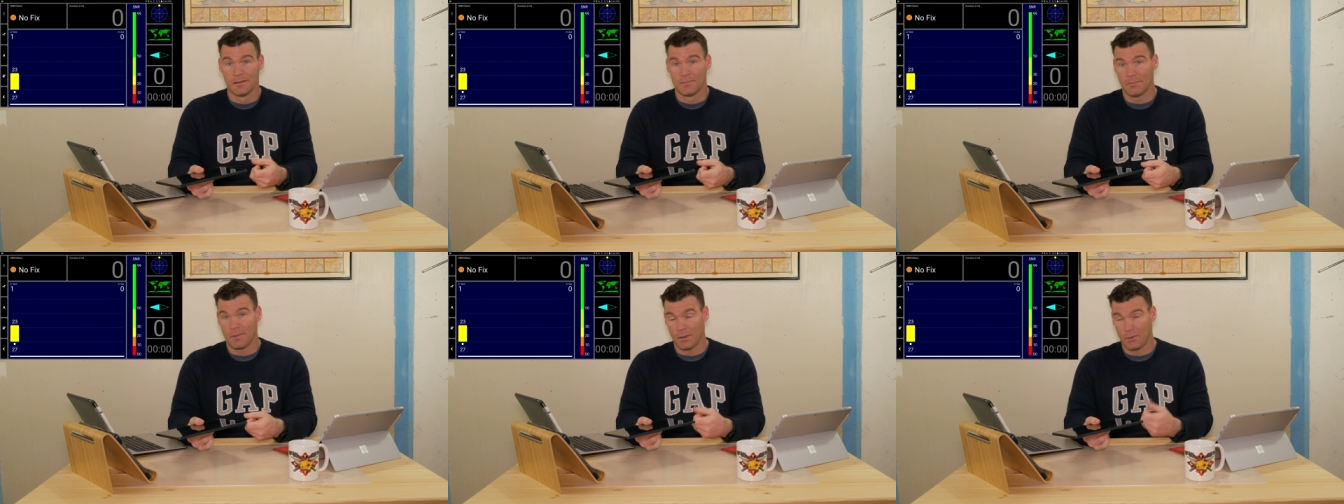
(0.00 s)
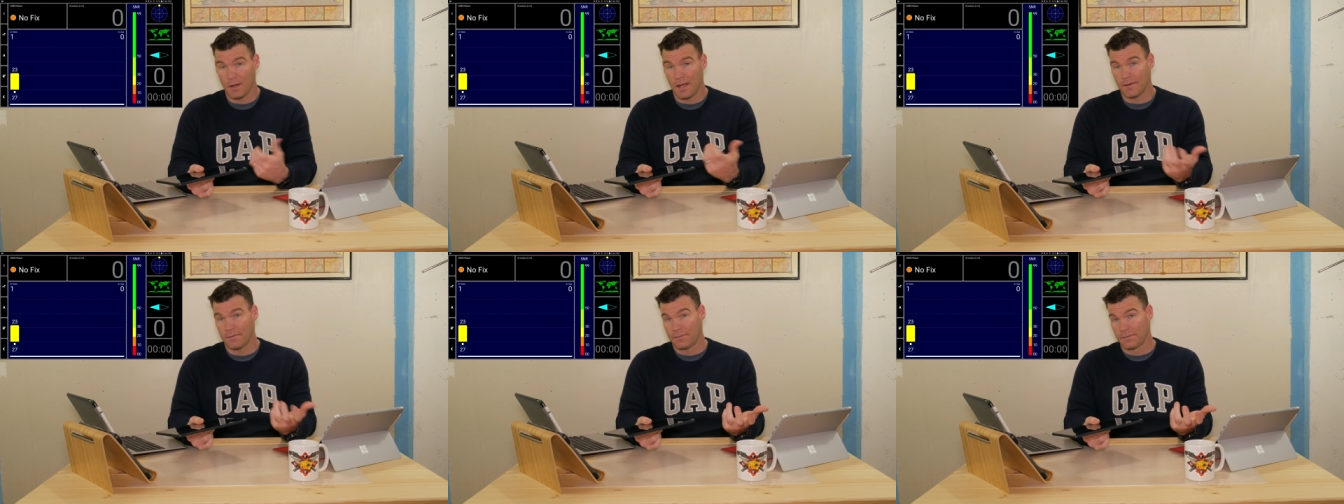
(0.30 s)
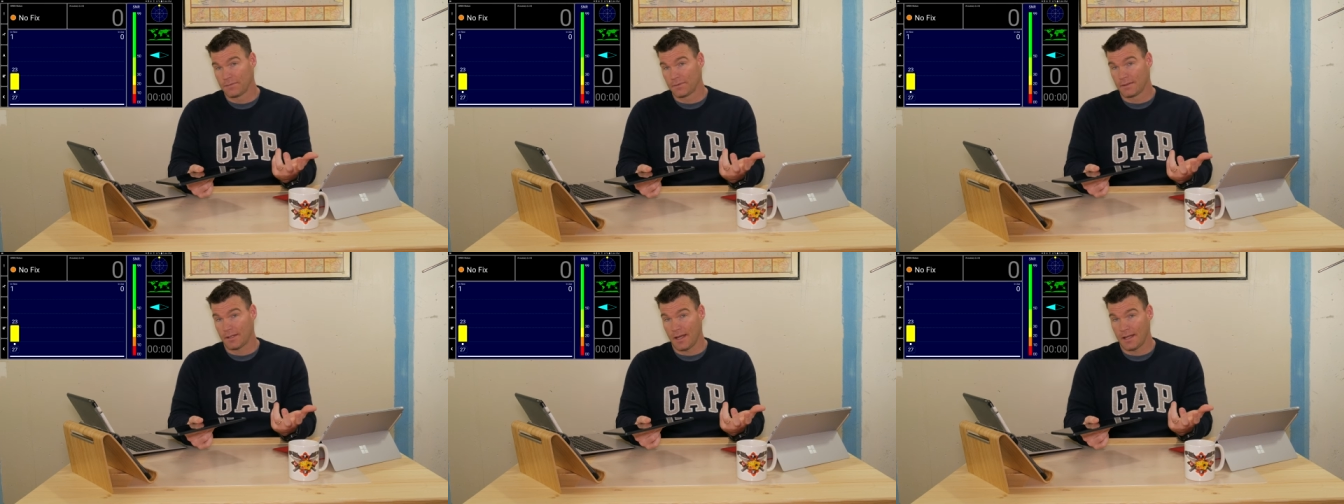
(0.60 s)
my wife
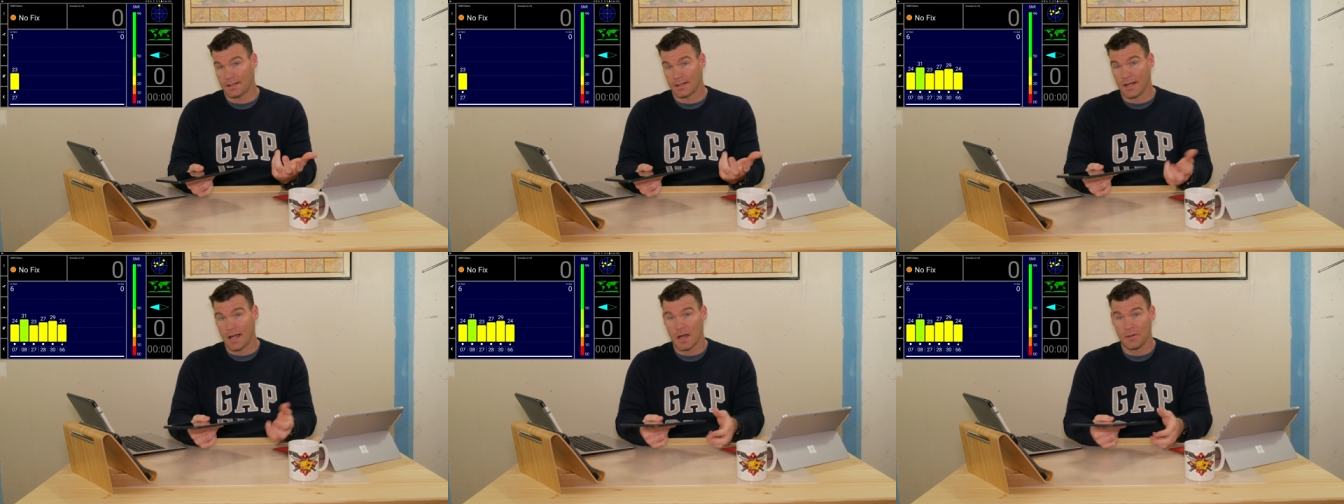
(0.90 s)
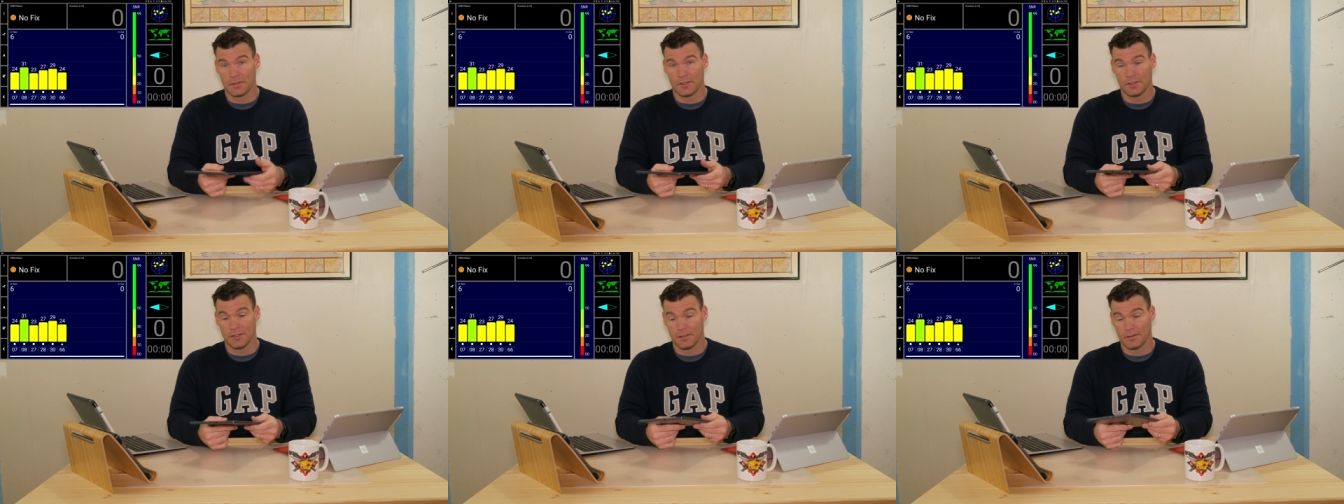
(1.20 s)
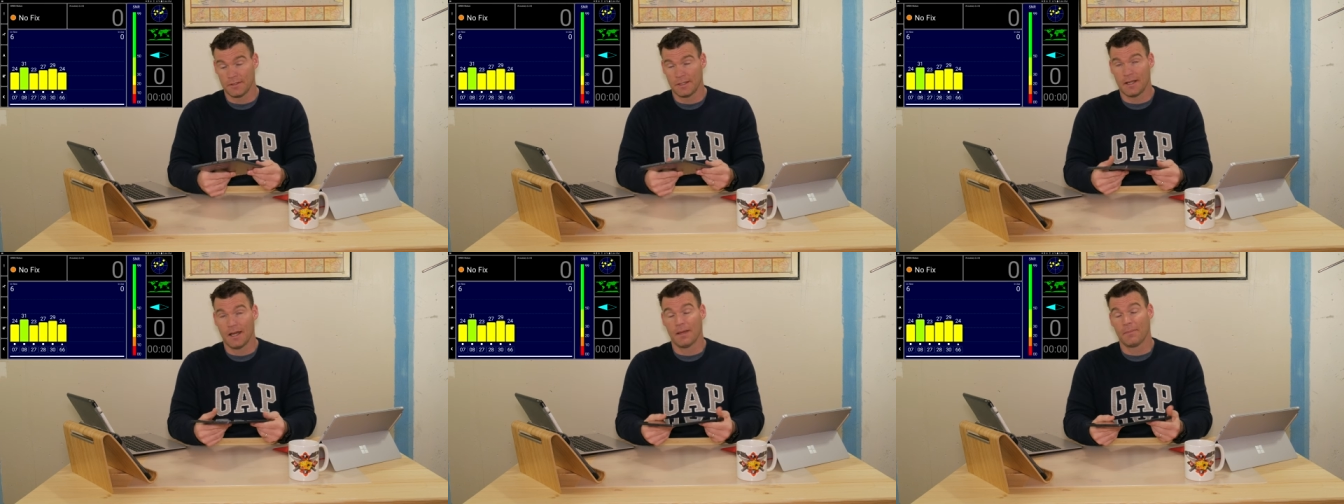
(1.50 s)
kind of commandeered
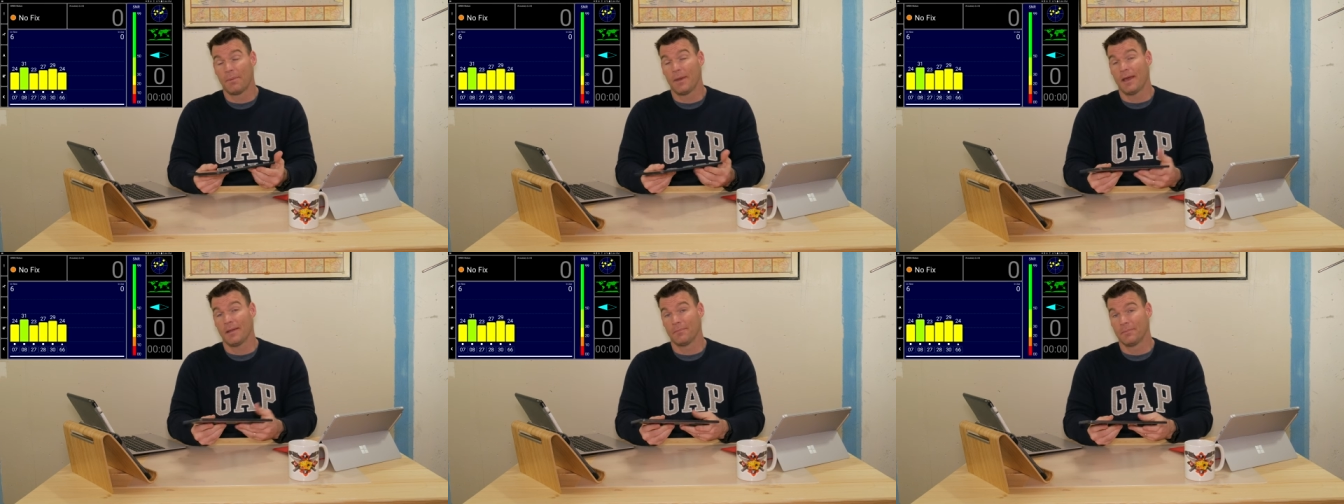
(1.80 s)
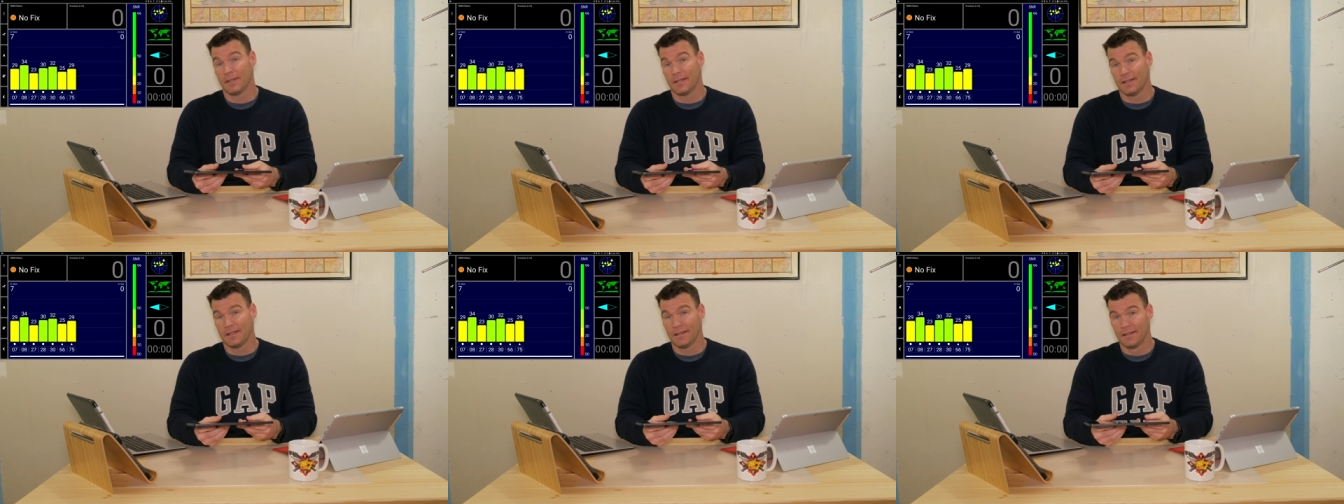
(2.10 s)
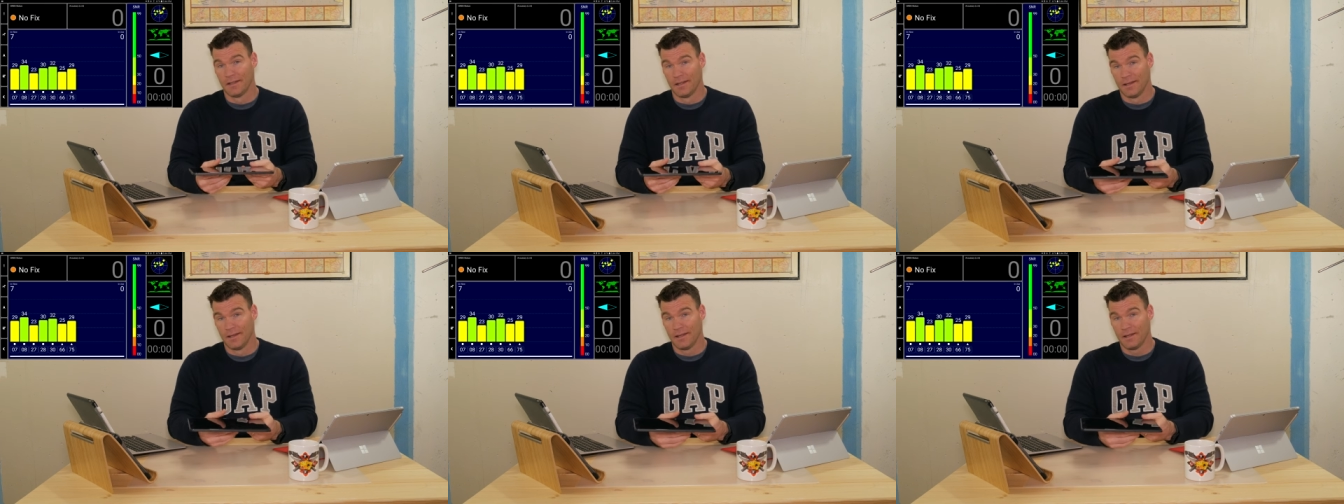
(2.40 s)
the iPad mini,
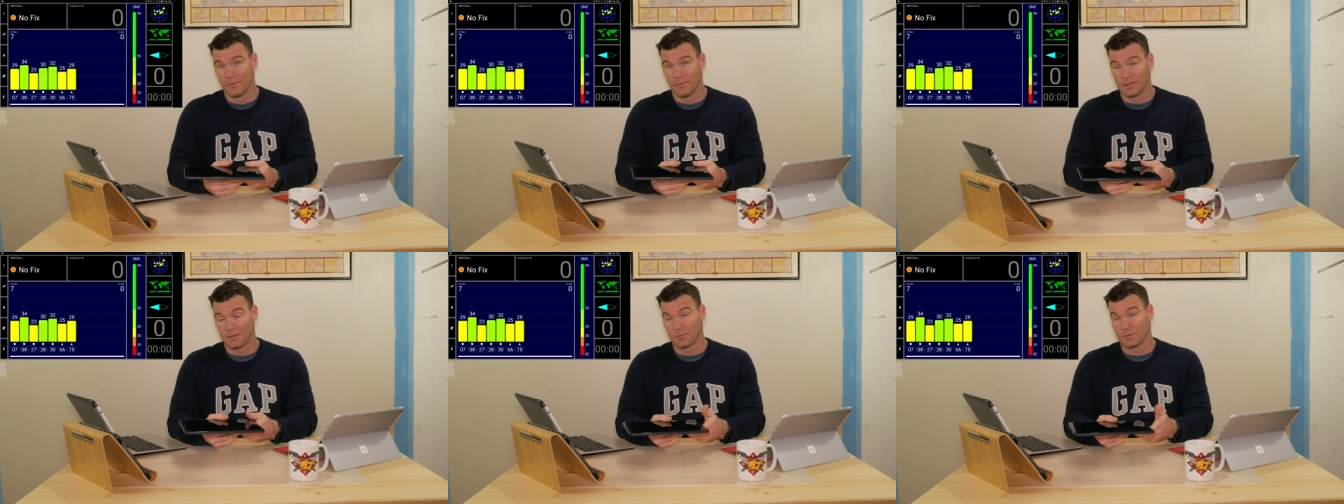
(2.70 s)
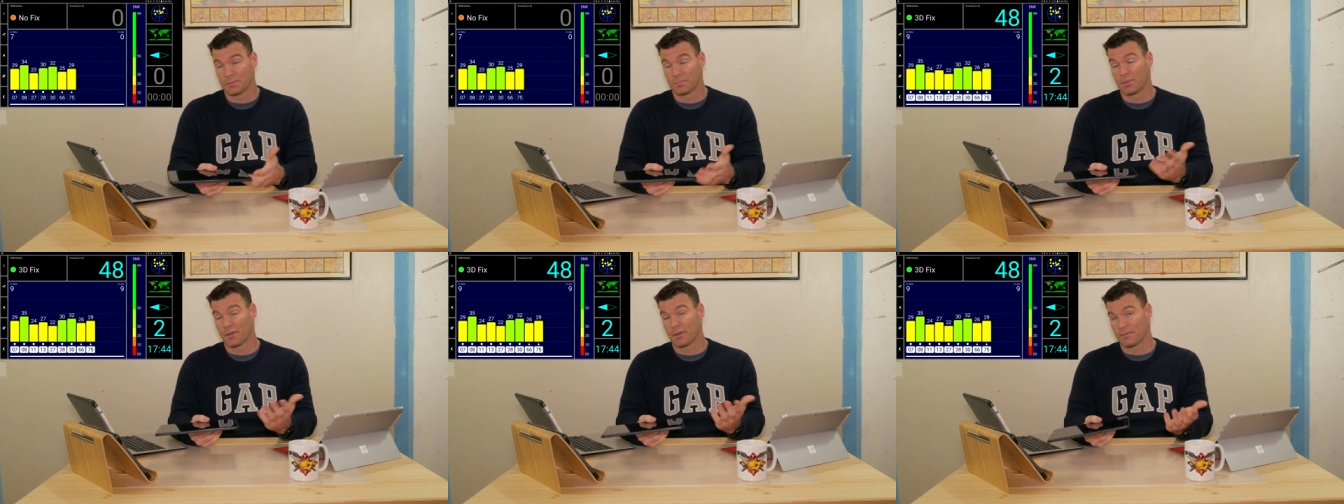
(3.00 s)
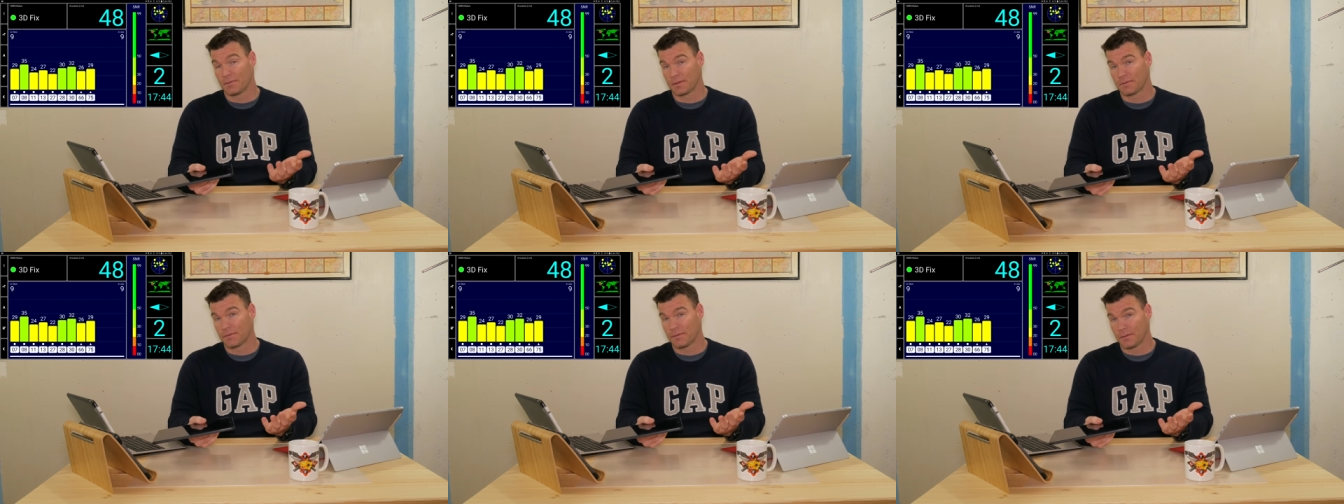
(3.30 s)
which was
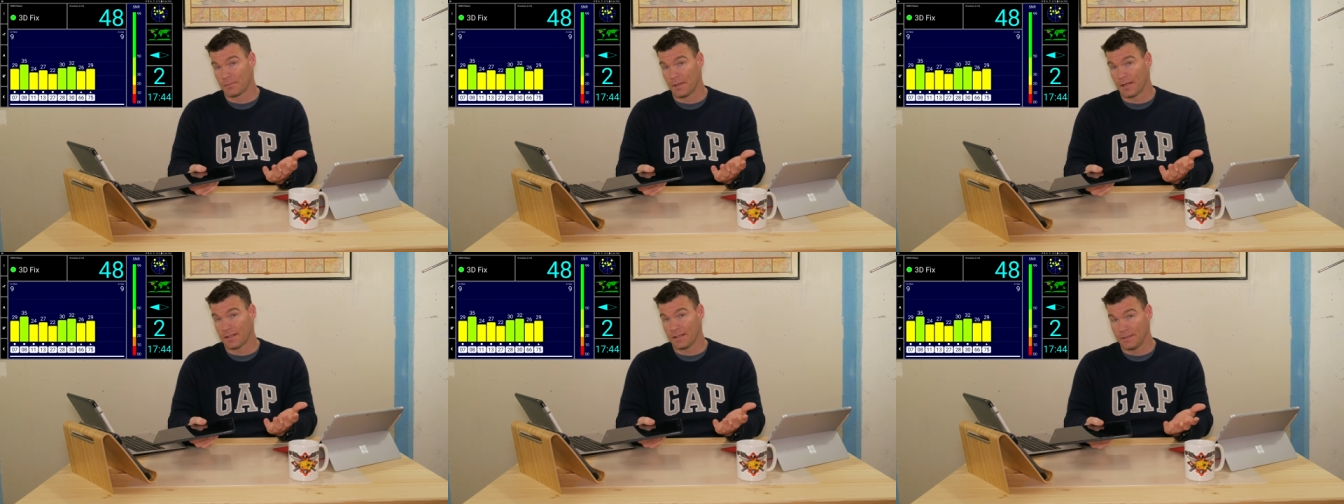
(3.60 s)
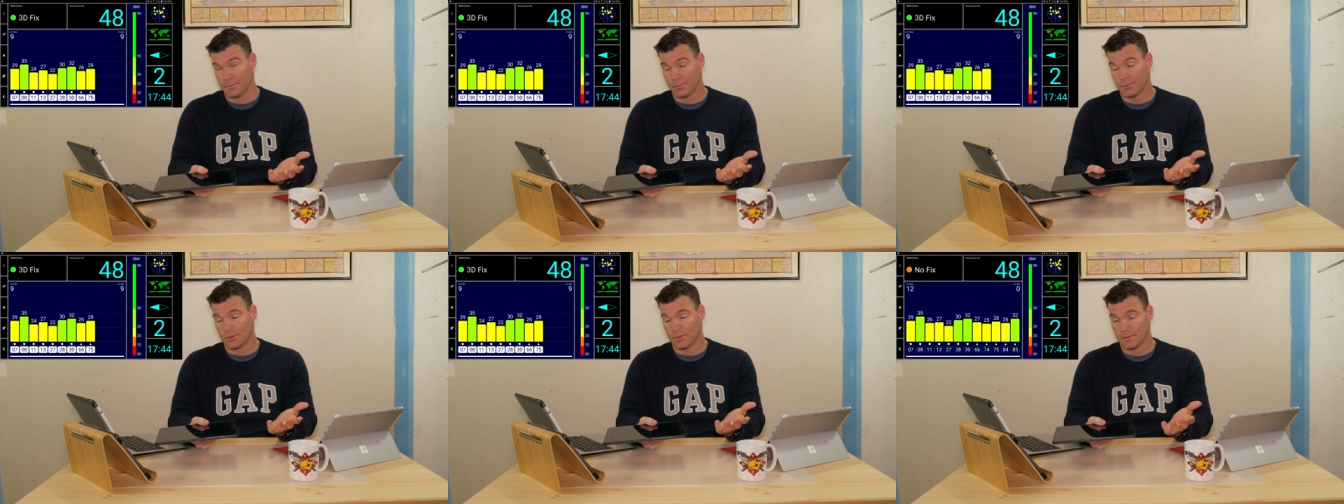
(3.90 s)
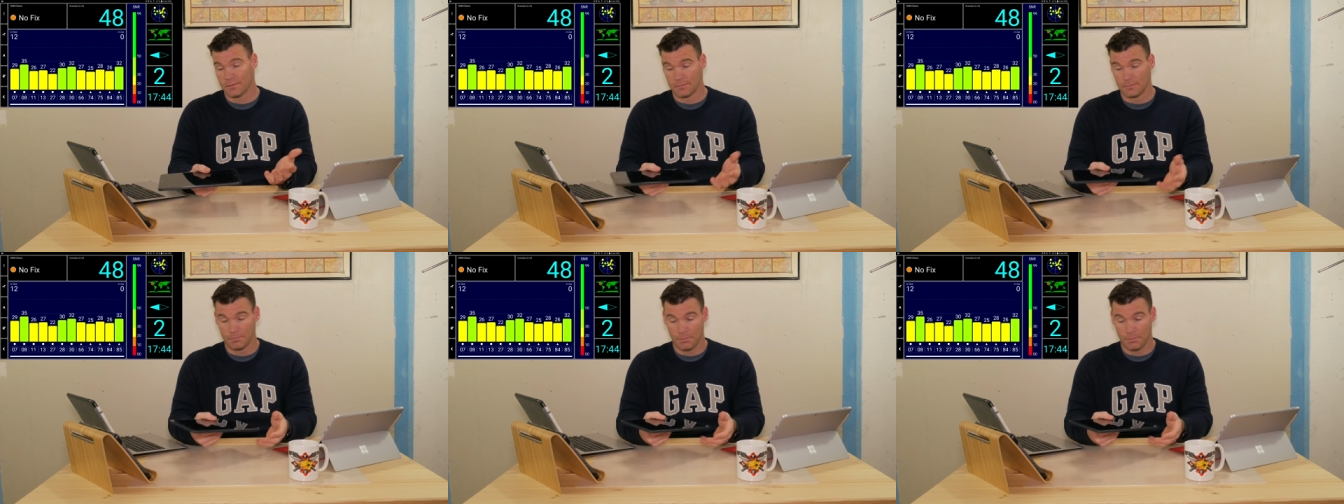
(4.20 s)
perfect for my kneeboard.